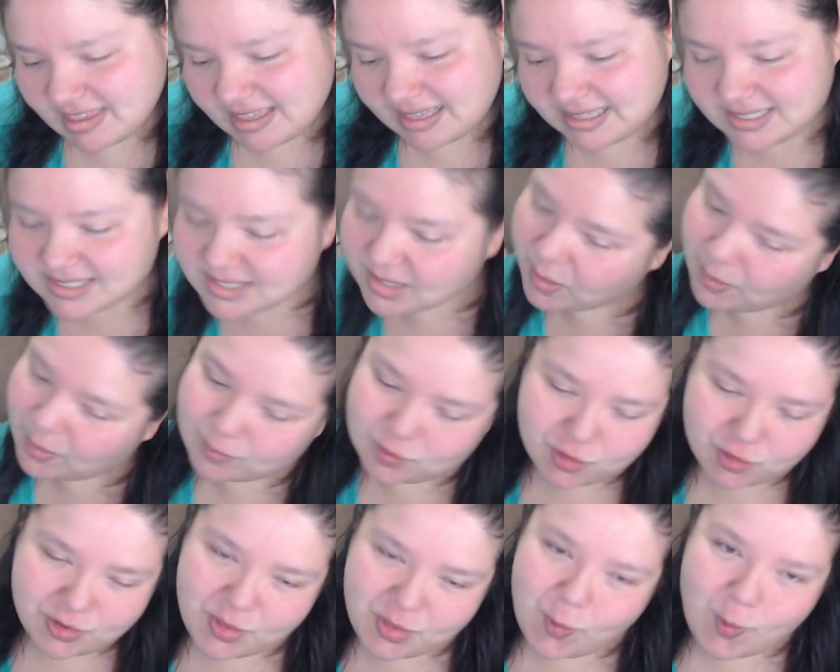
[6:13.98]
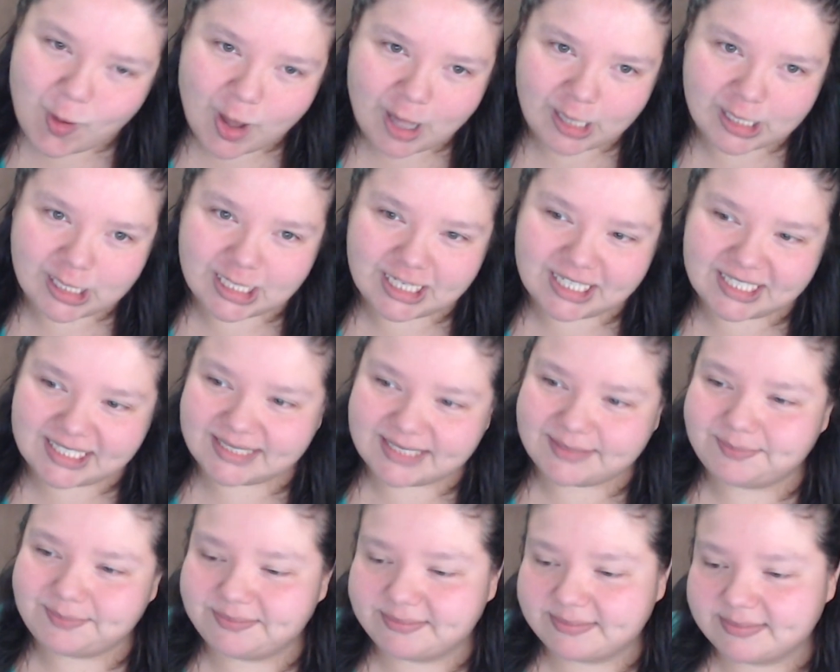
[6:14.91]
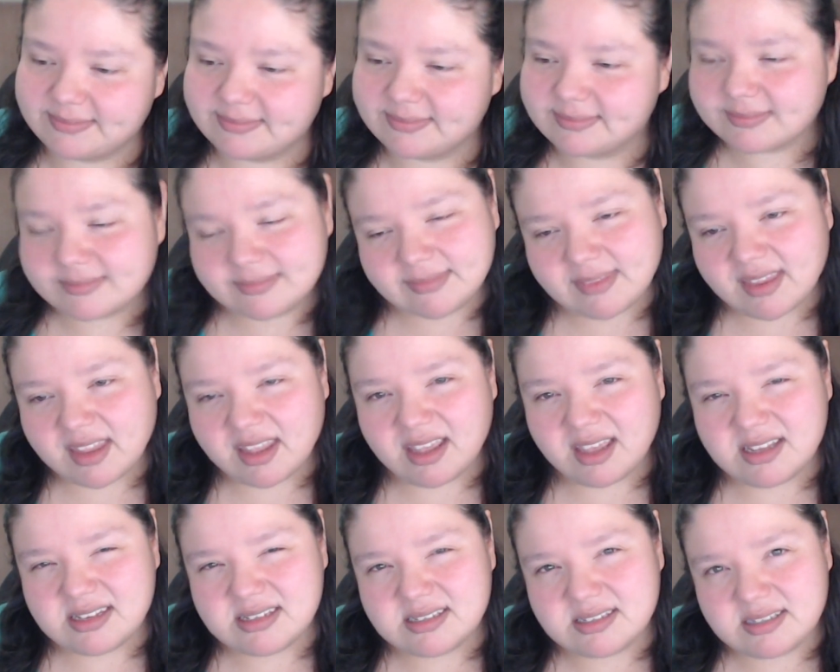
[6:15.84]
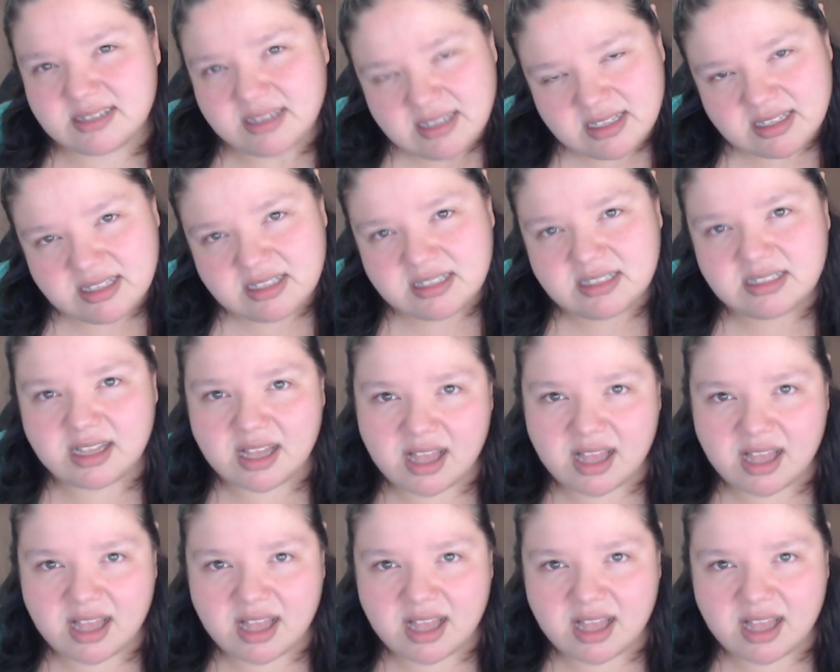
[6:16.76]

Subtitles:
So I'm doing the water. Still,